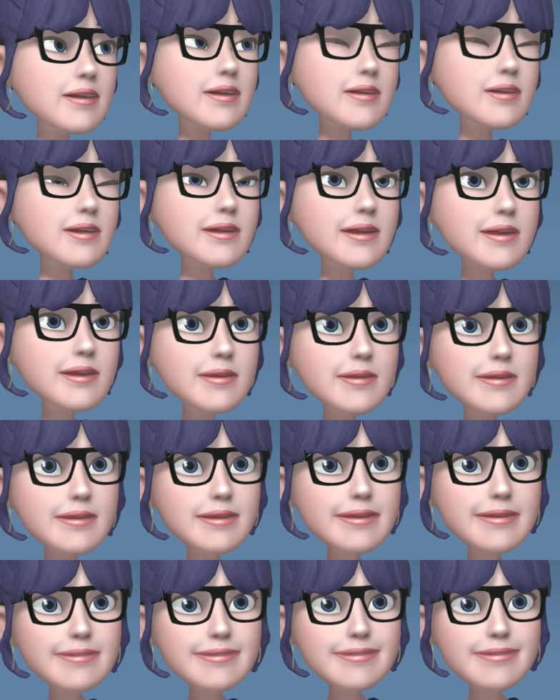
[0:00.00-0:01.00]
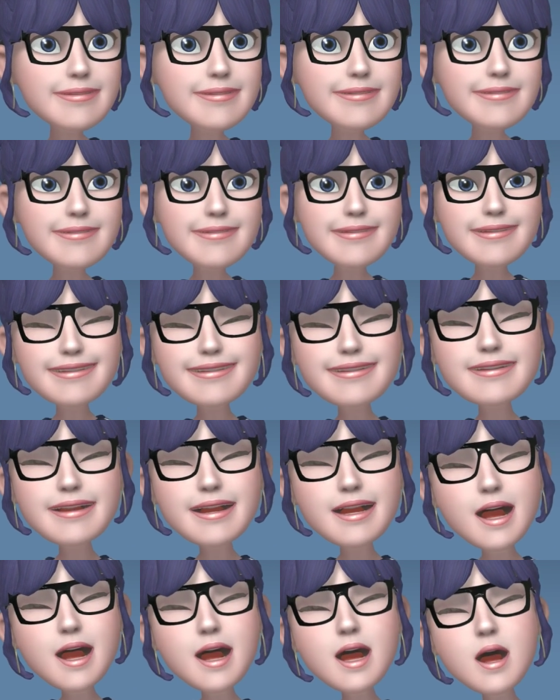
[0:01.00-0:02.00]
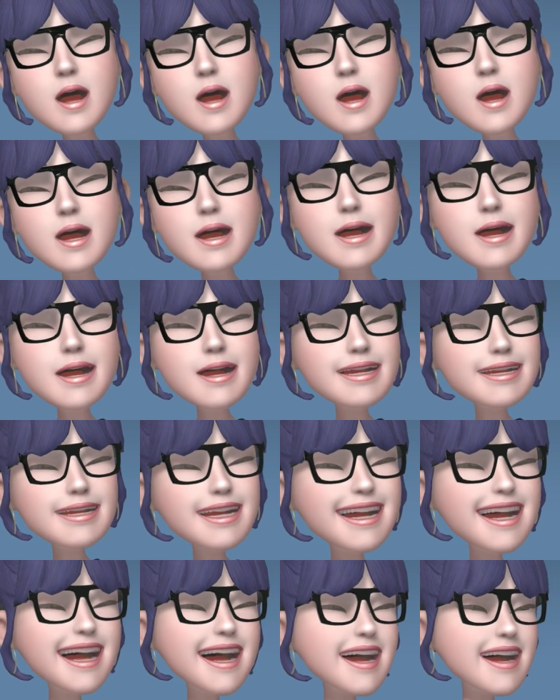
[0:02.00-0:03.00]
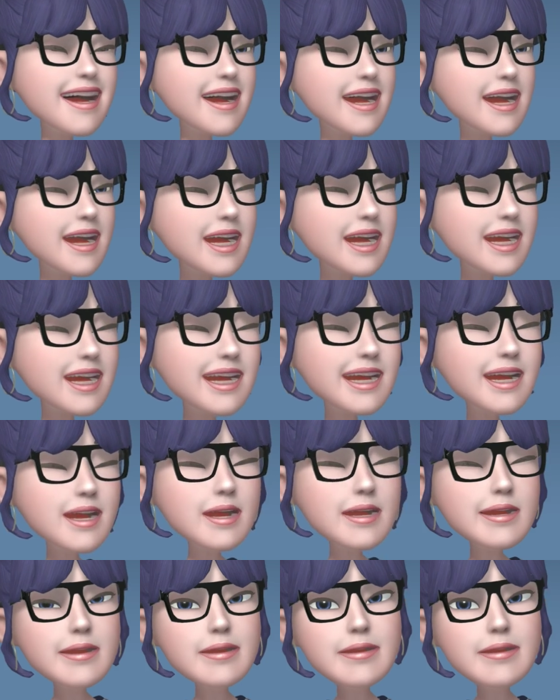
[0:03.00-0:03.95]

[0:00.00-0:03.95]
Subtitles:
I can't take this feeling,